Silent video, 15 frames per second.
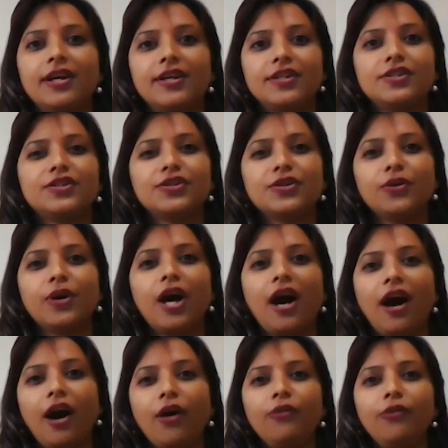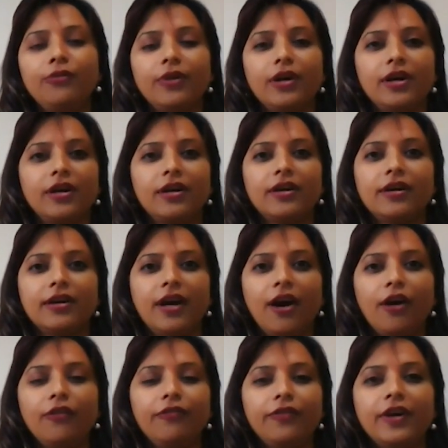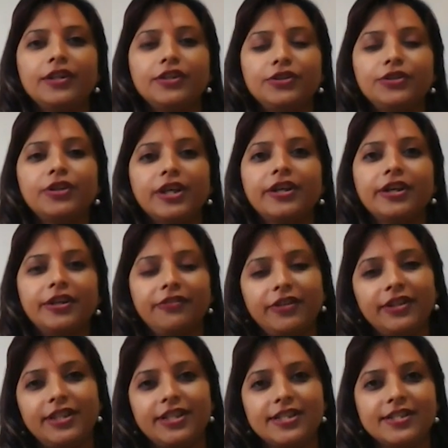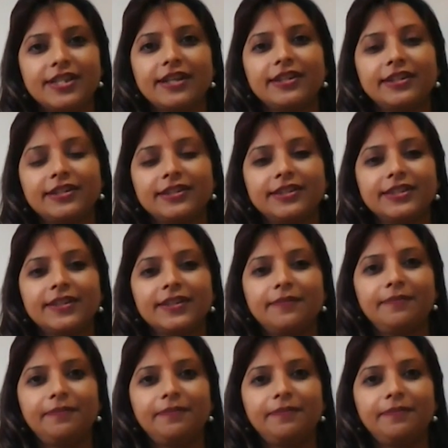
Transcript: So how far do you agree with this sentence?